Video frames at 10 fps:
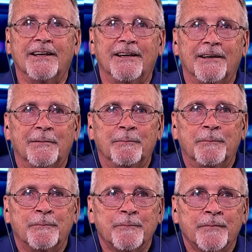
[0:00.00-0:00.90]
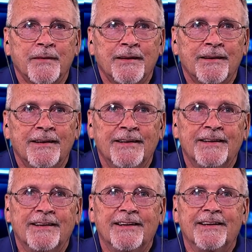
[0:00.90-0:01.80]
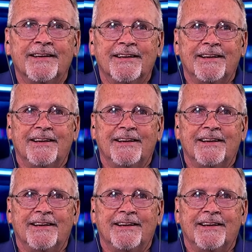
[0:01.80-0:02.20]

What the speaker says: And